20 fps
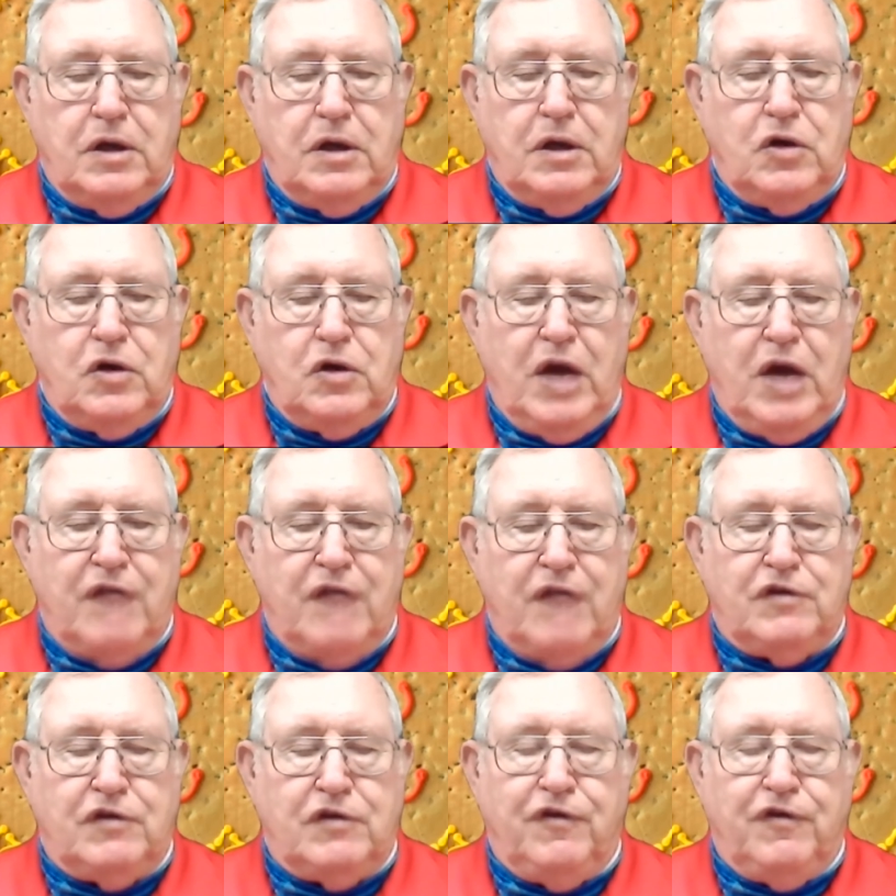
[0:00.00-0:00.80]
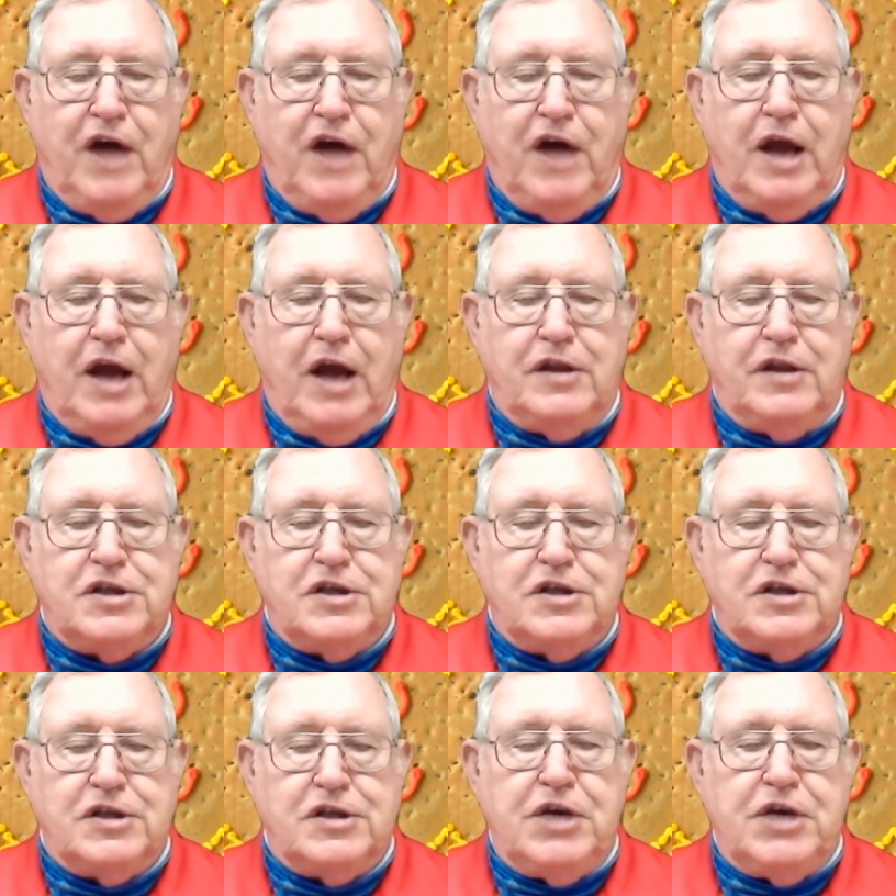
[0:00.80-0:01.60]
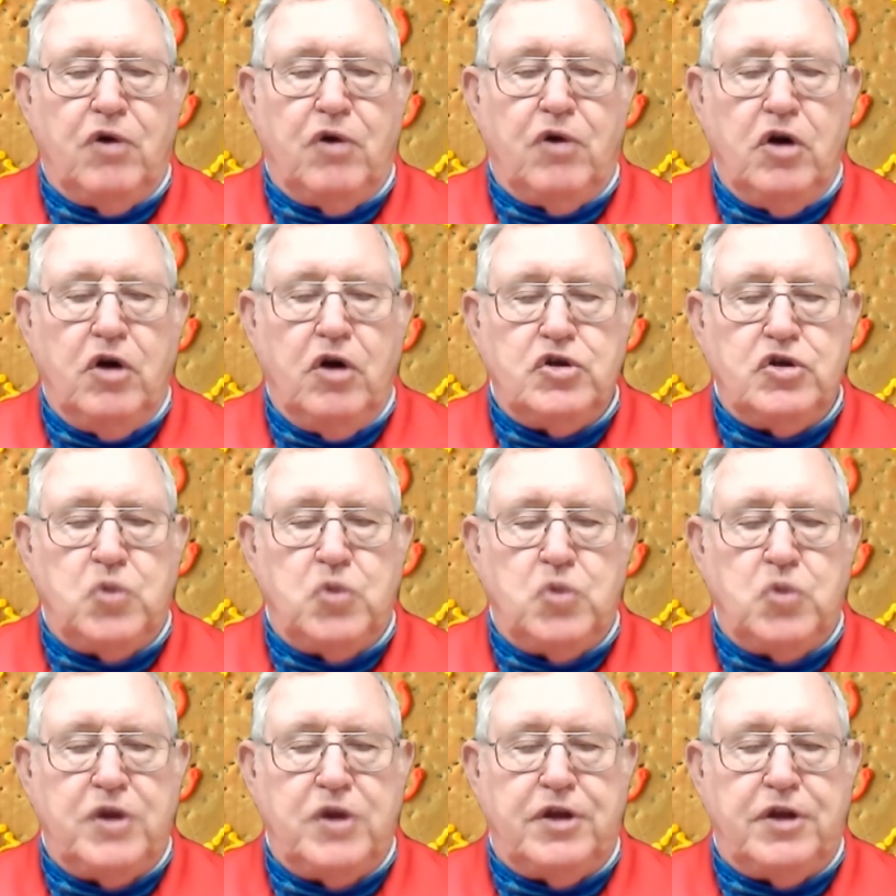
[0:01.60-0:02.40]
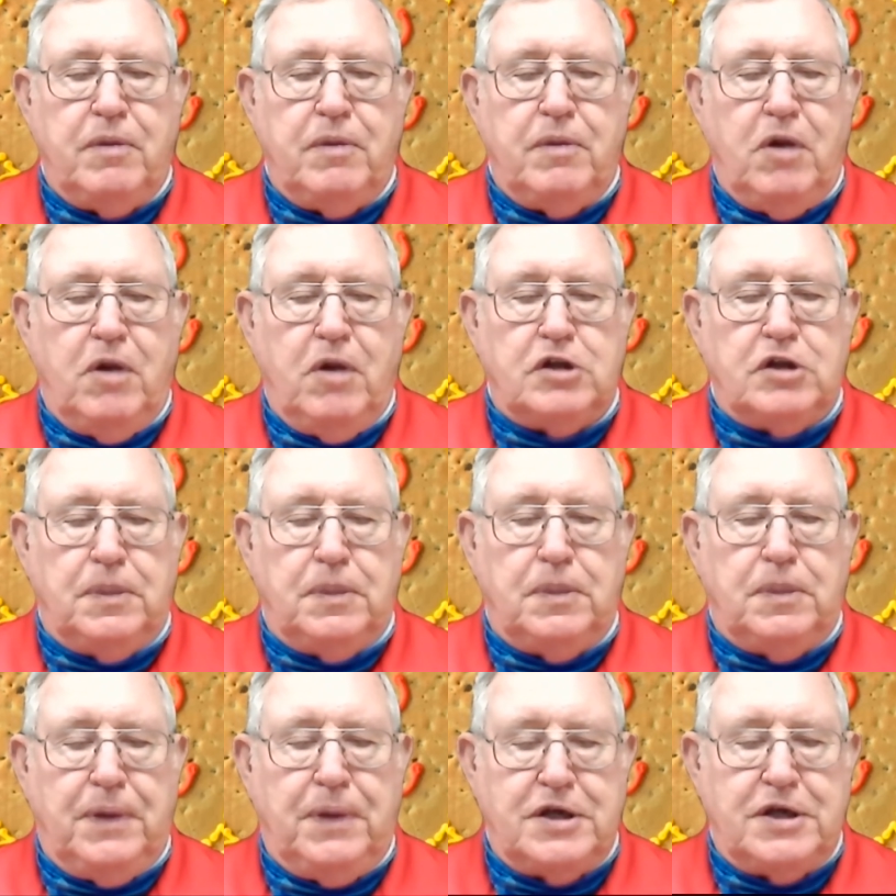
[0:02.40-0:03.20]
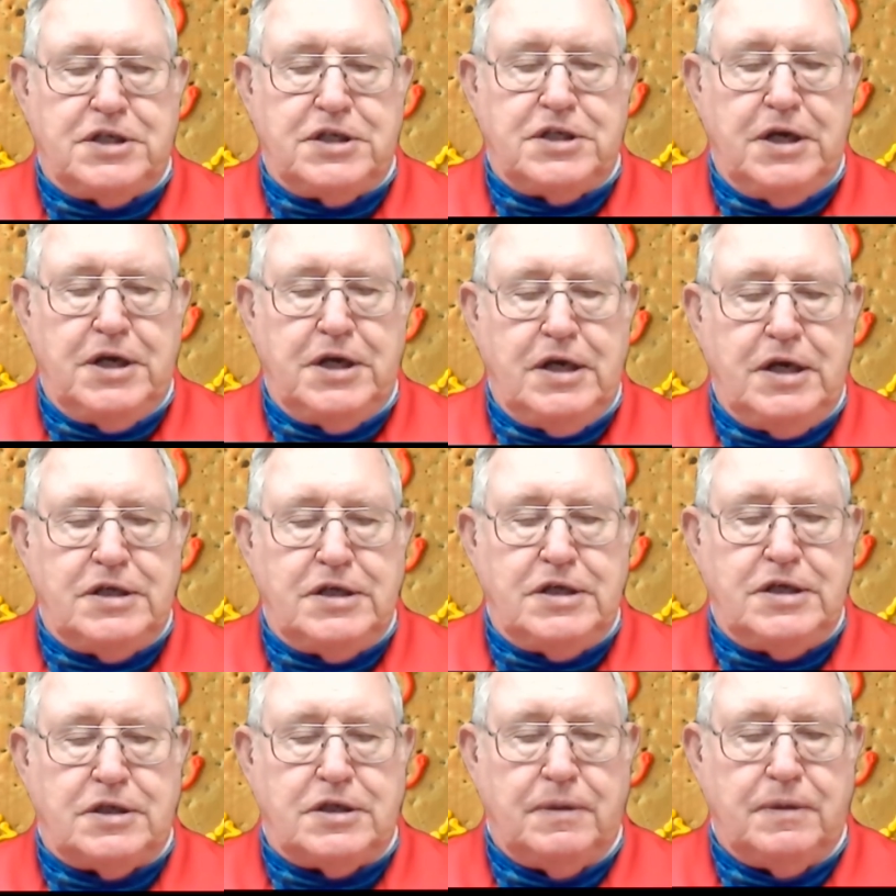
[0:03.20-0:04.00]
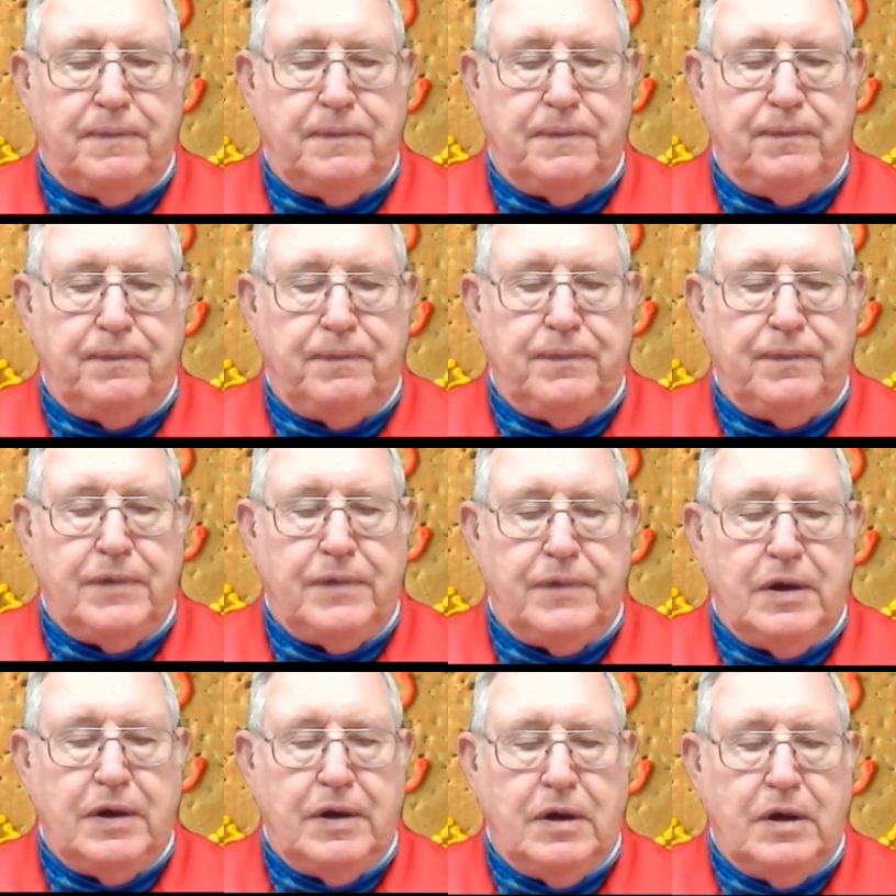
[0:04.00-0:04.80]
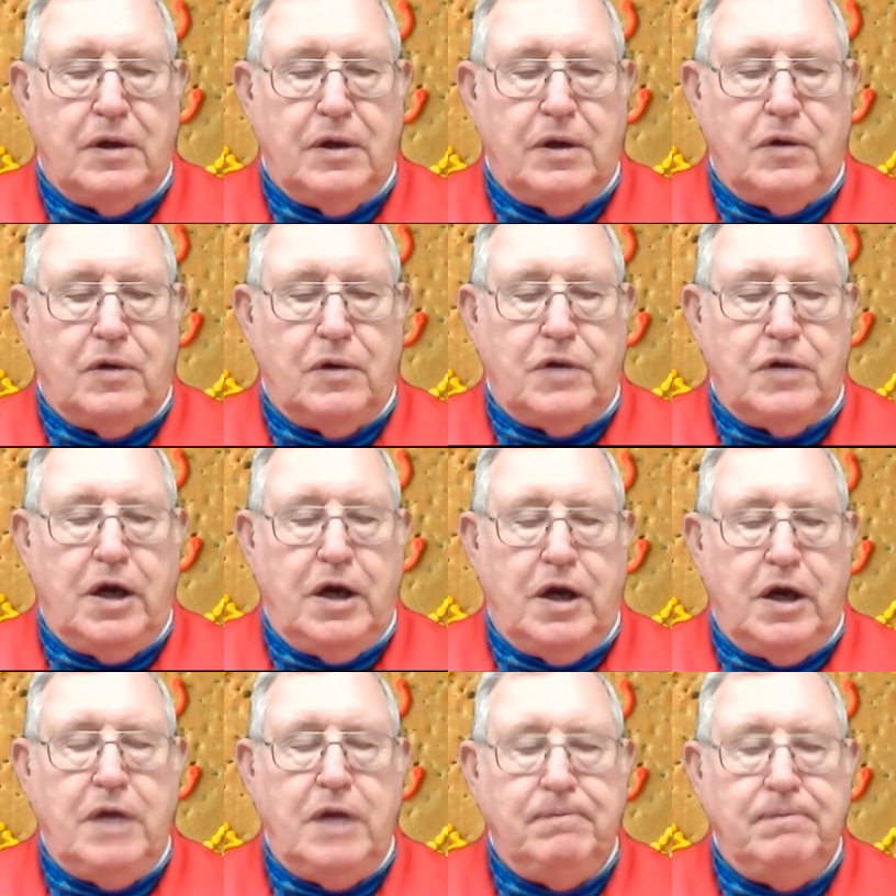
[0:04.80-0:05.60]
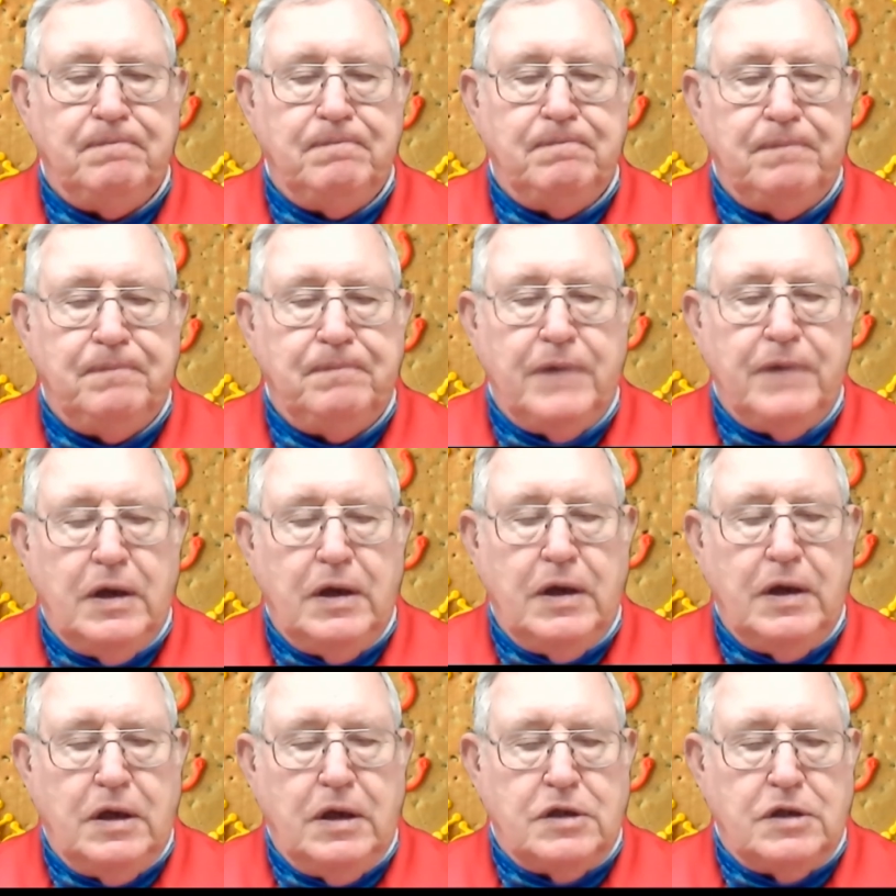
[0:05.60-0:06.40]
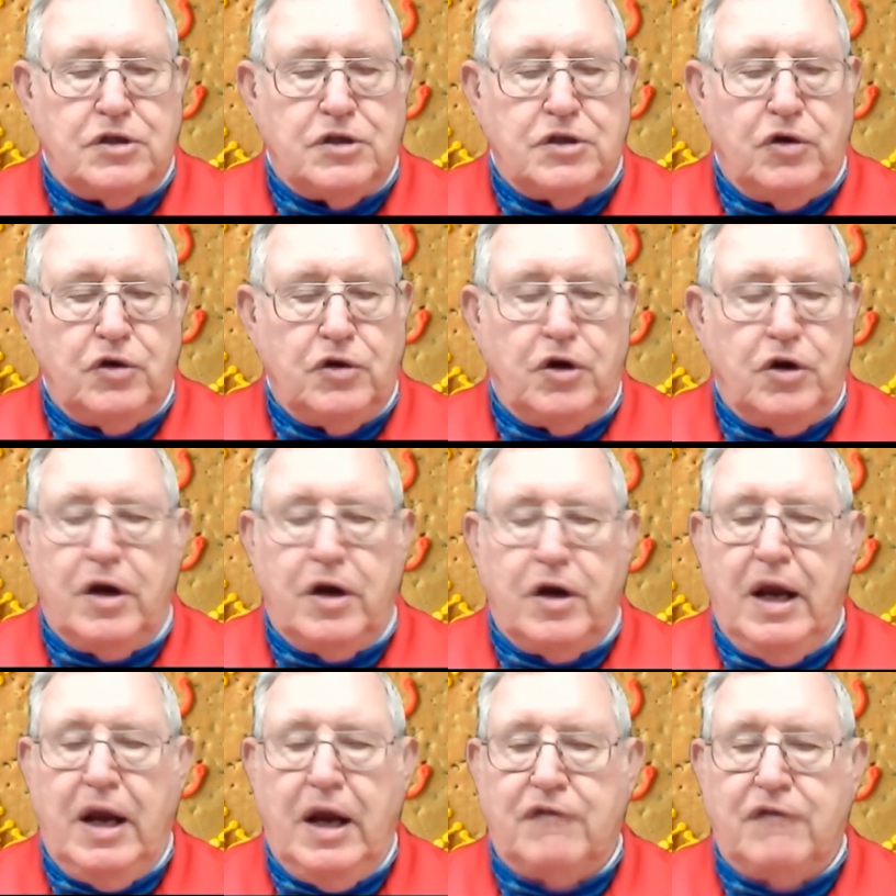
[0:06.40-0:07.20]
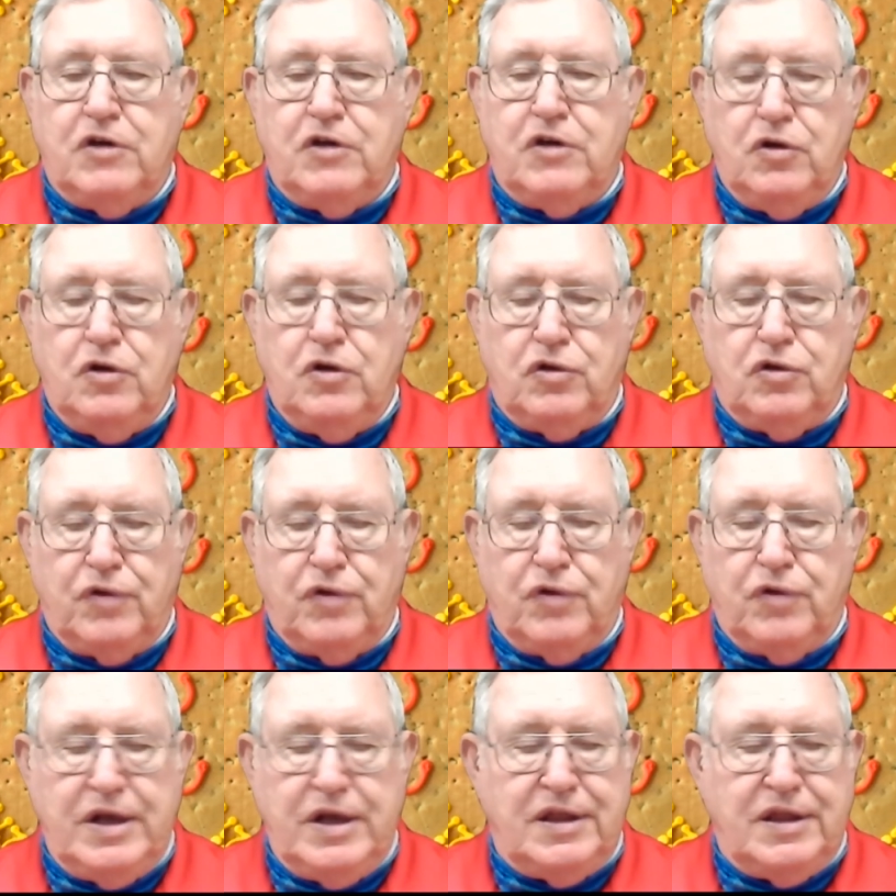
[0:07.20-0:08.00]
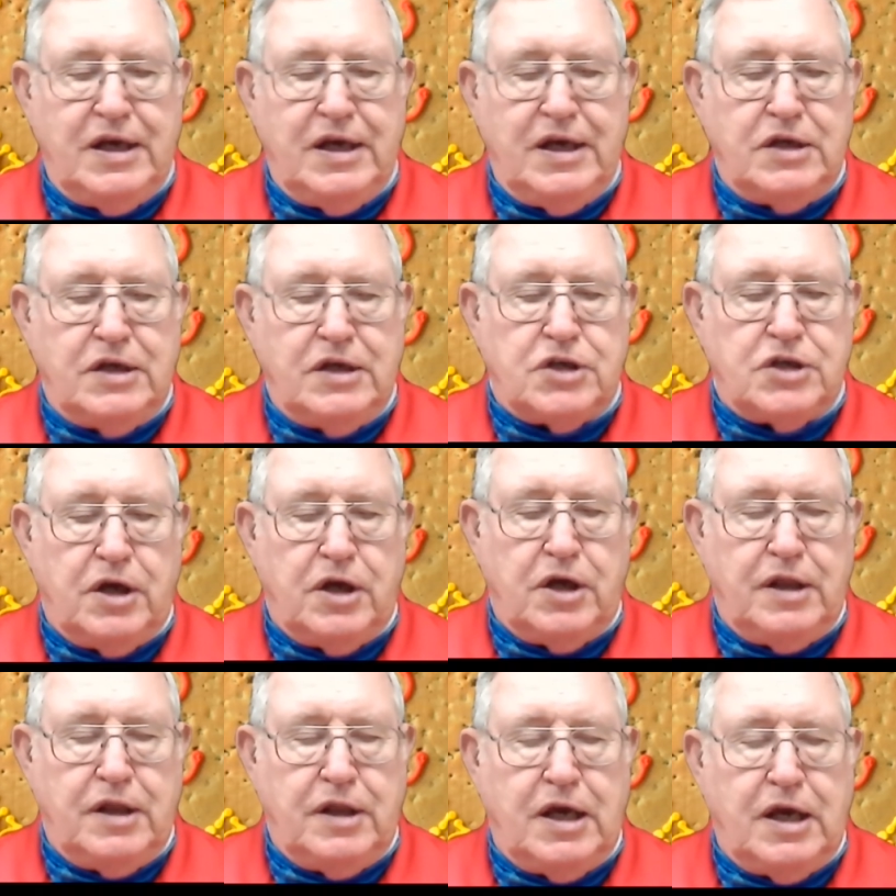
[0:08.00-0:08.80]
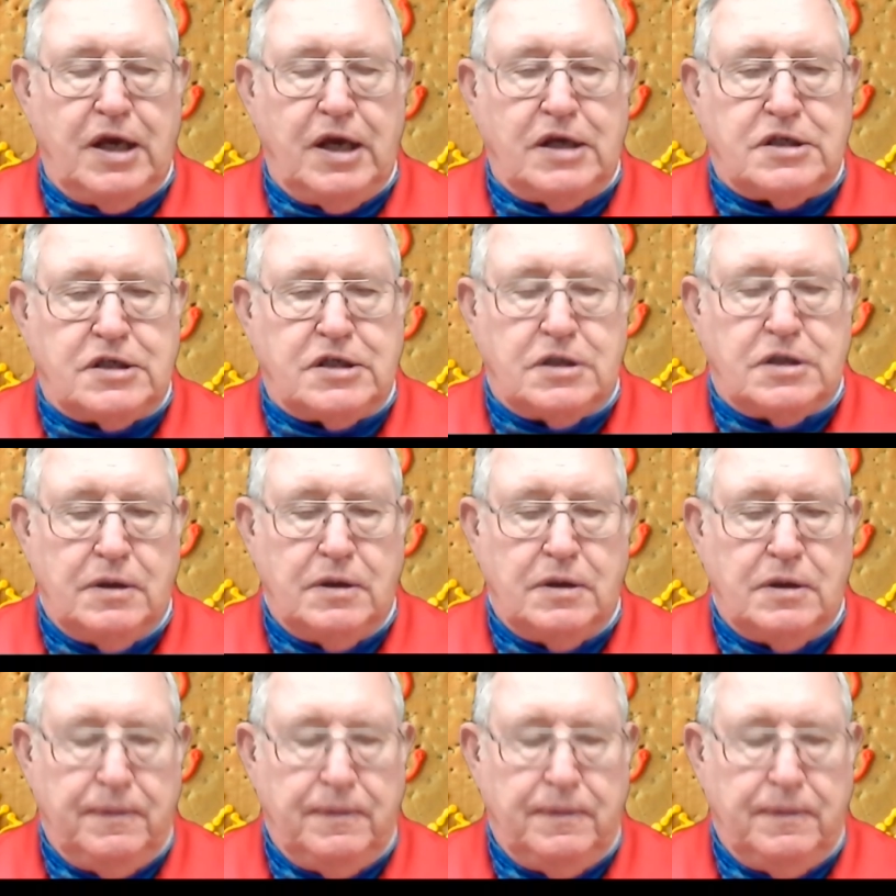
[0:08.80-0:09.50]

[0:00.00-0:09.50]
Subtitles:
You have to find the zeros with their multiplicities. Okay? So you're going to have to do 3 things on this.